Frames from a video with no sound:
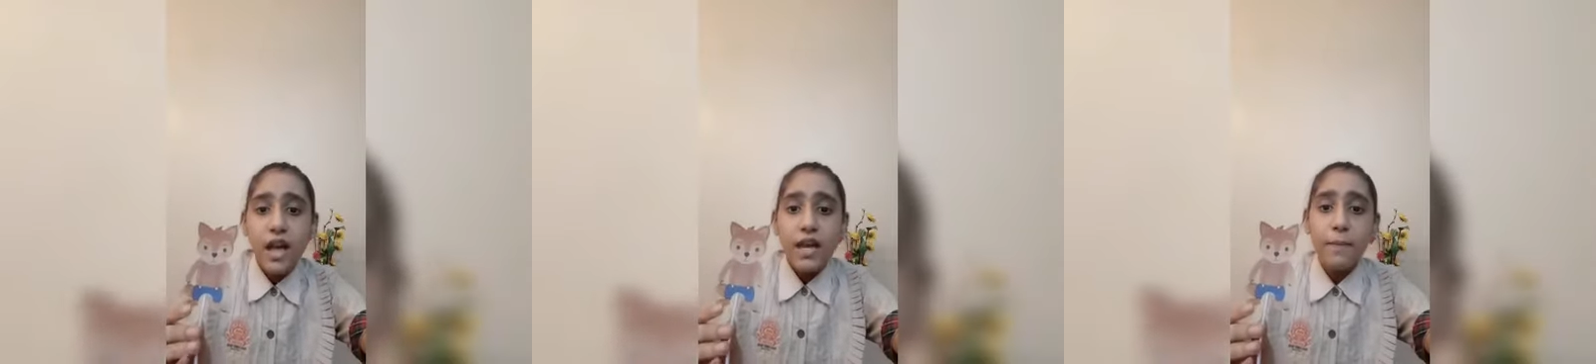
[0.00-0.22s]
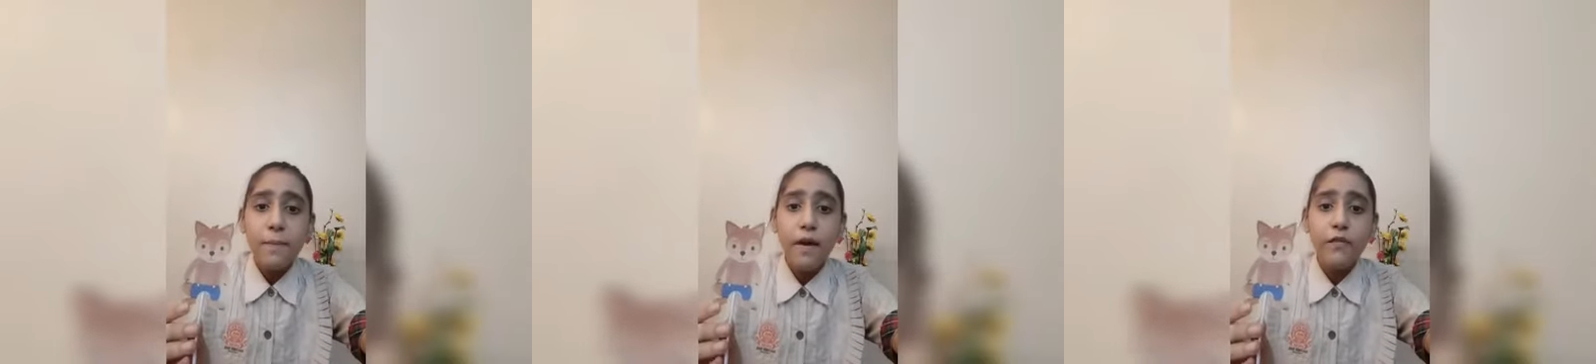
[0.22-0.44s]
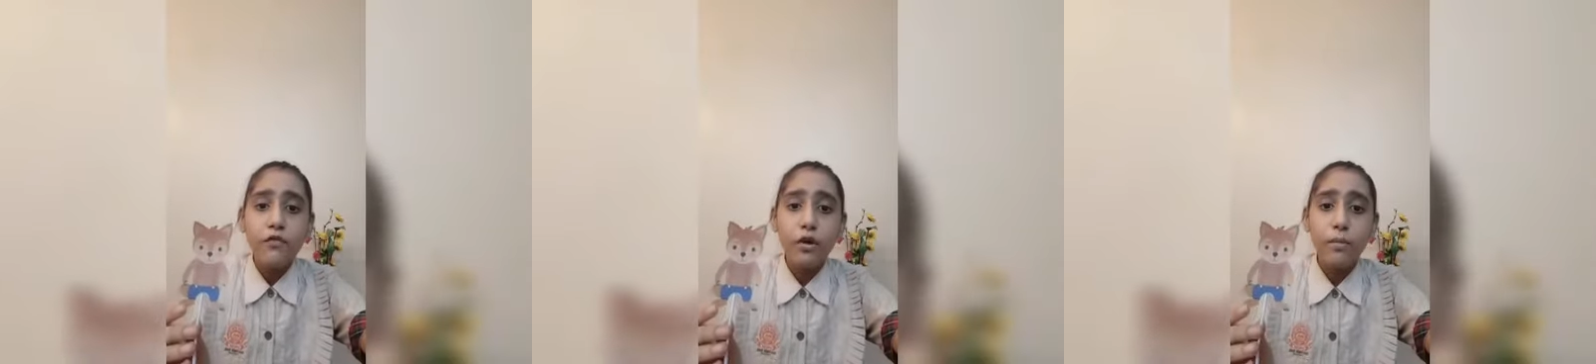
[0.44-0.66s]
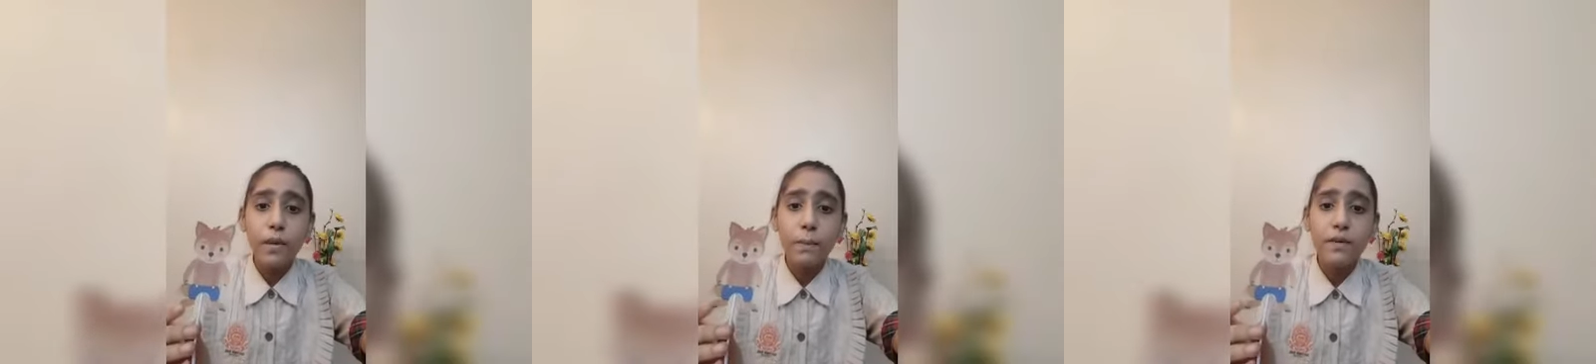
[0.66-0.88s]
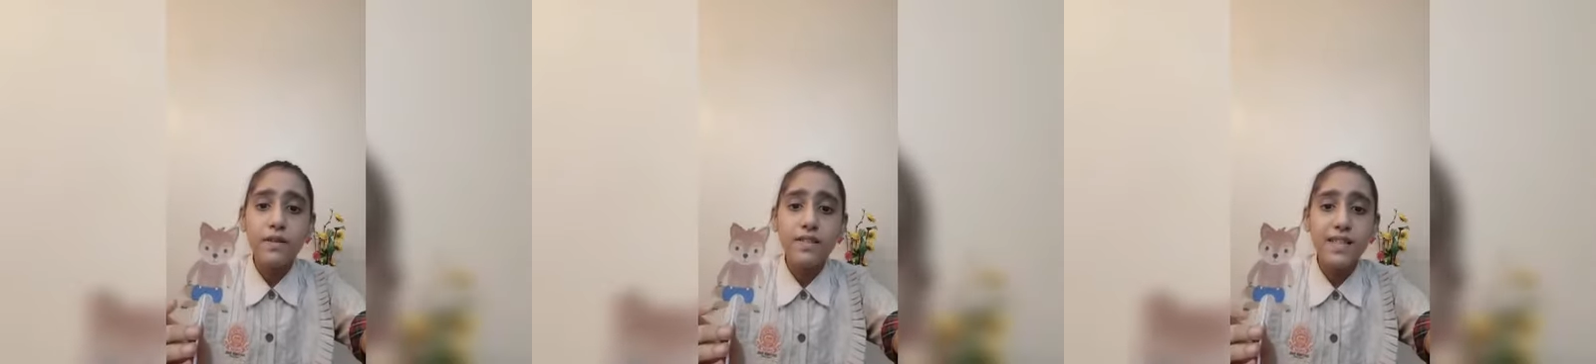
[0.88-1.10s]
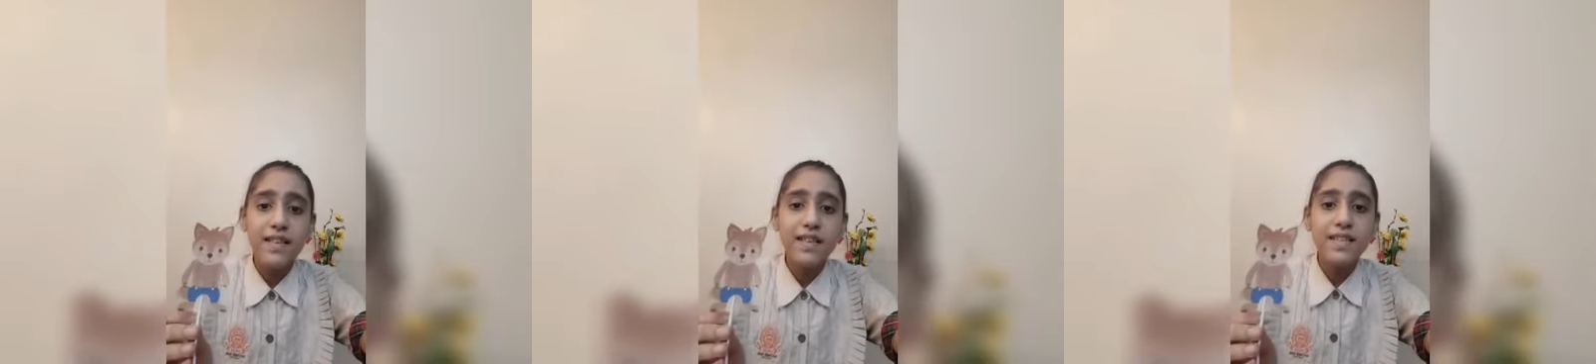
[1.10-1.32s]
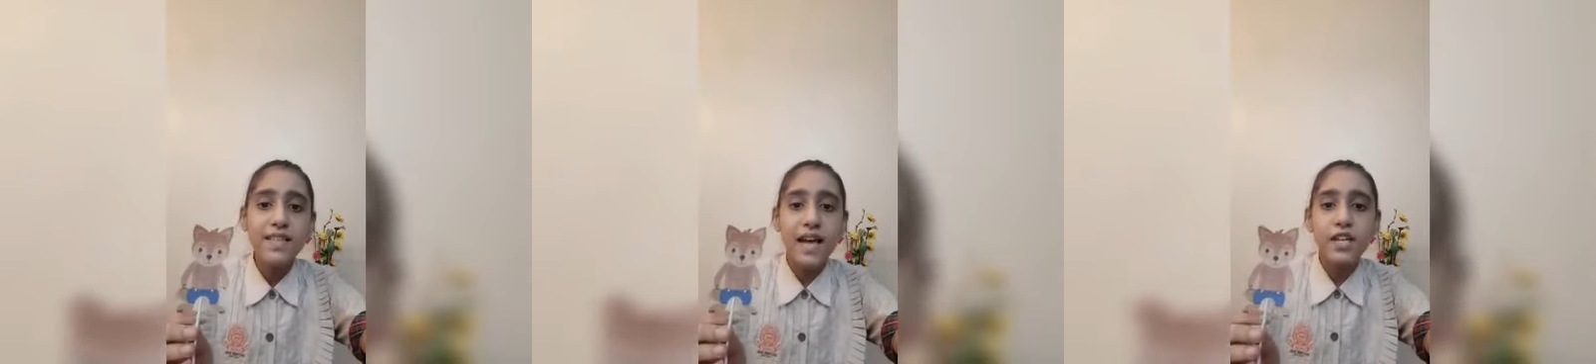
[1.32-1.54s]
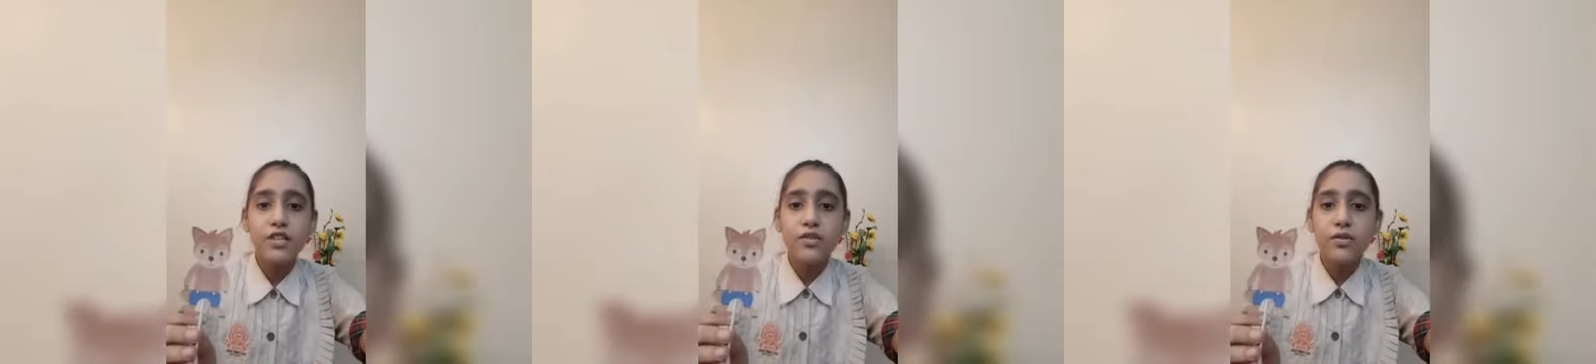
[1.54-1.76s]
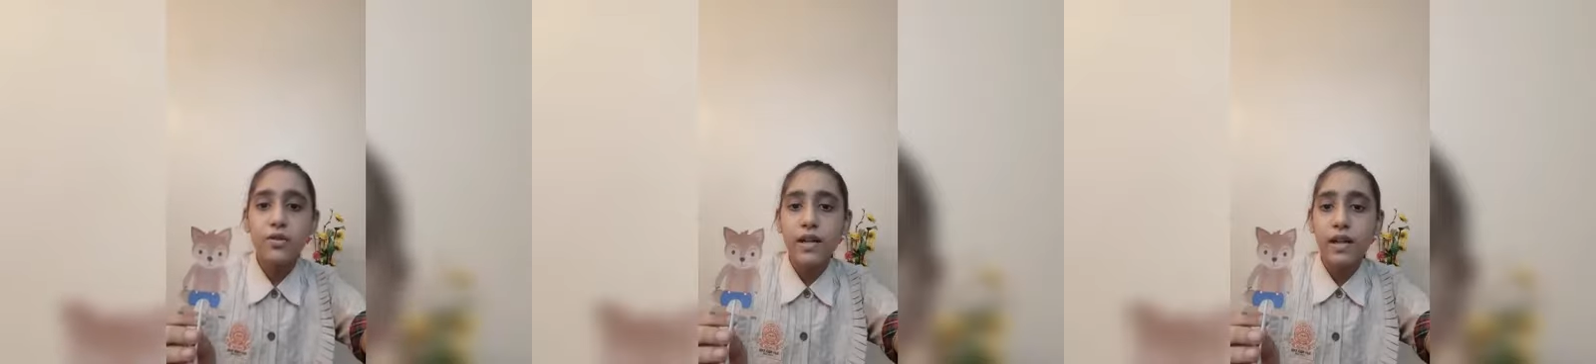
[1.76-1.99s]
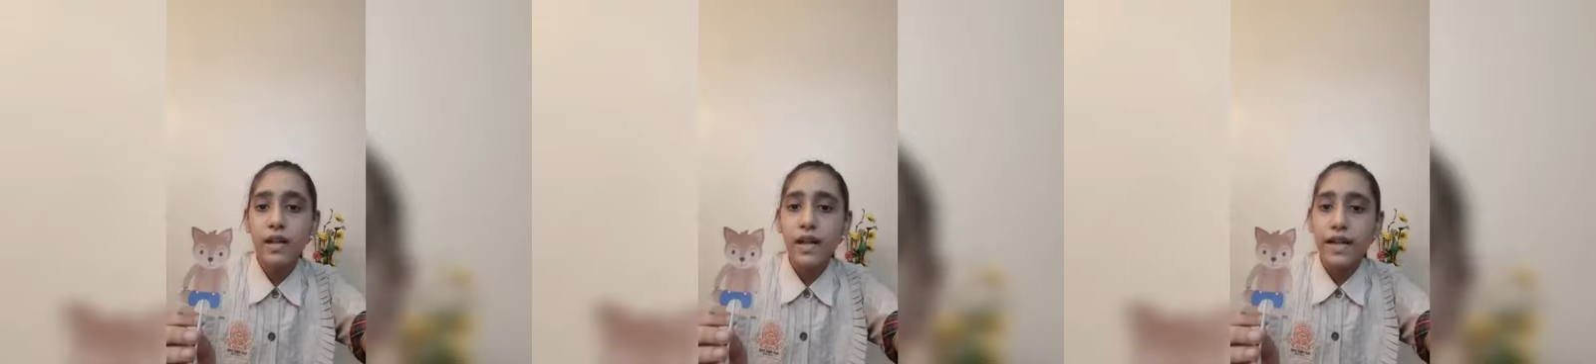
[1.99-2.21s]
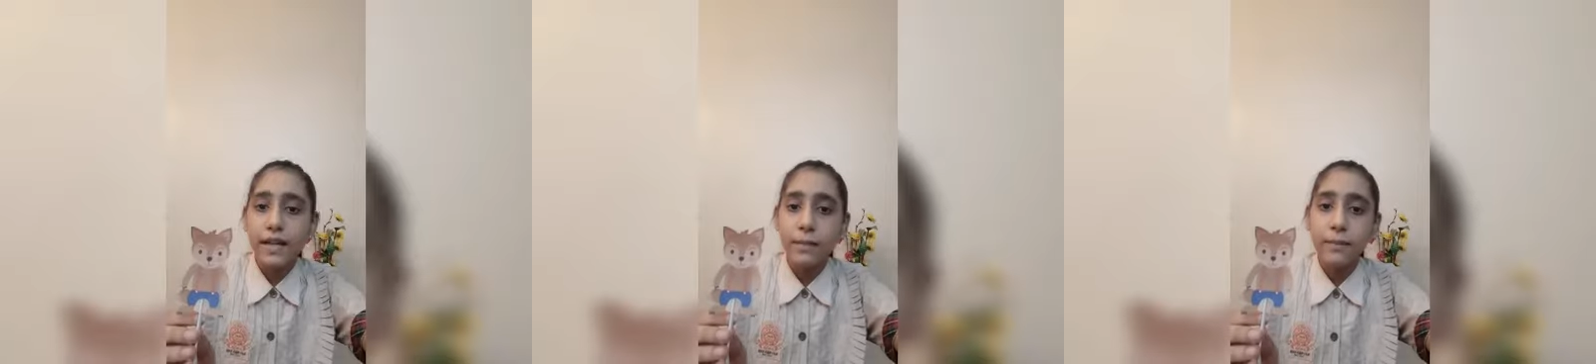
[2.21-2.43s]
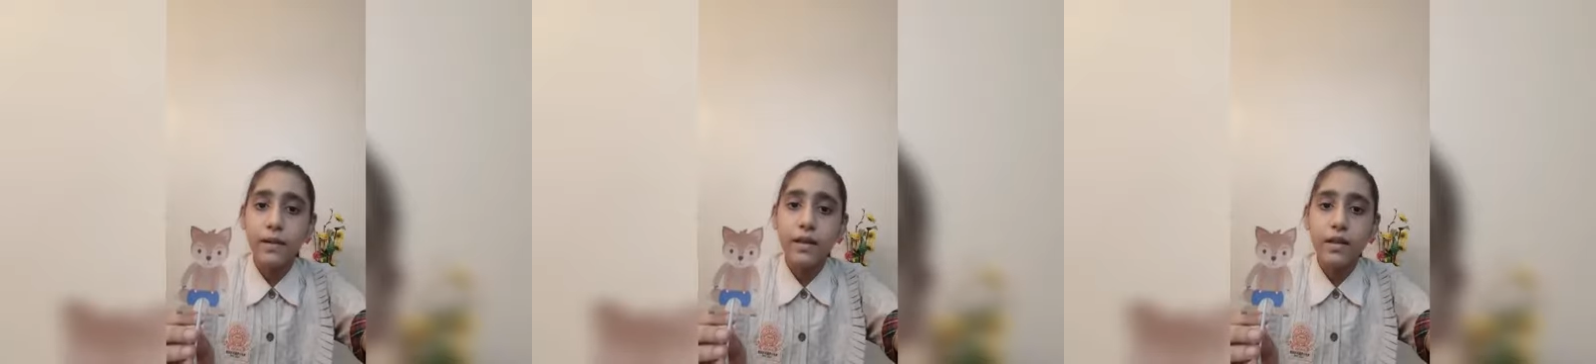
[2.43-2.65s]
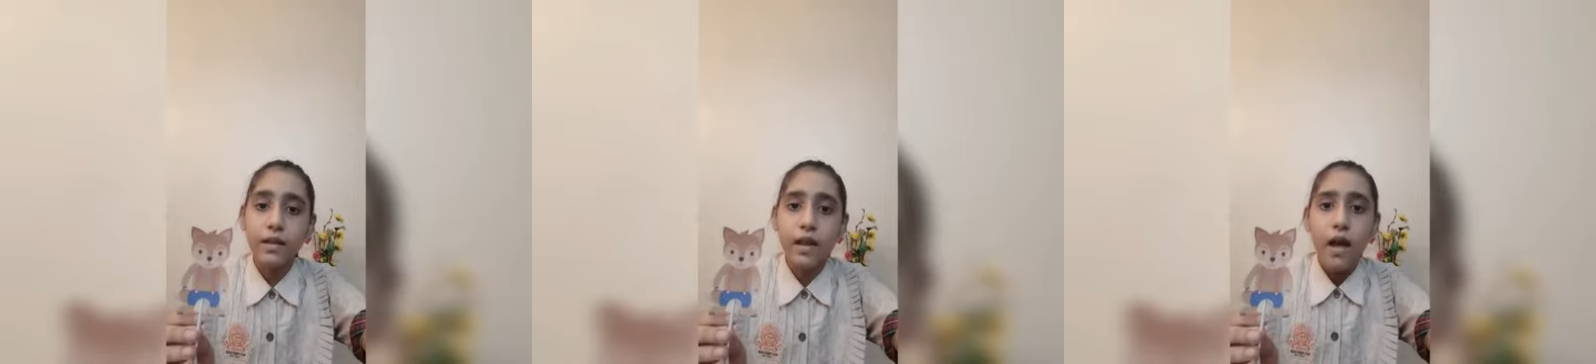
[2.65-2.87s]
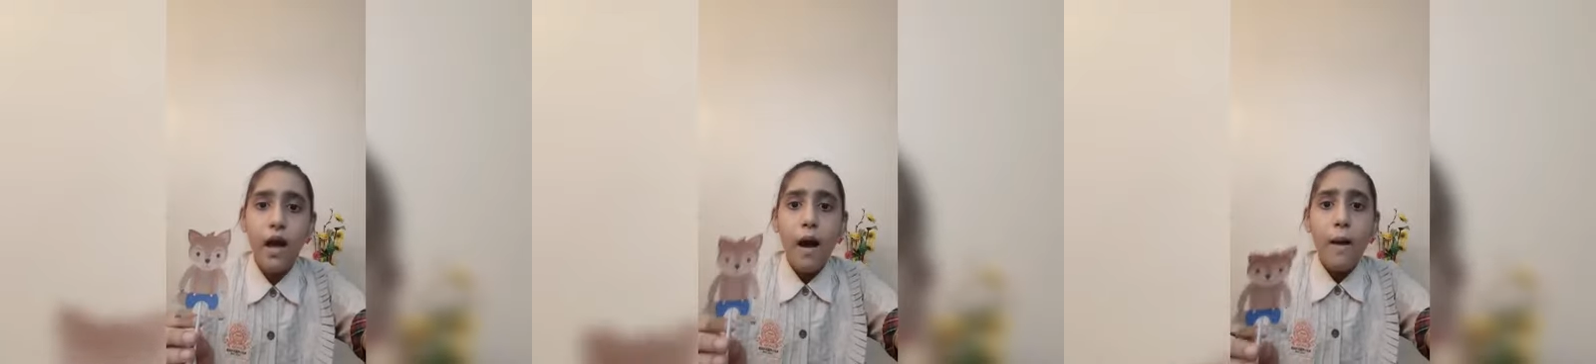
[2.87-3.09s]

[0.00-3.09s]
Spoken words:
He begged from the person inside to let him in.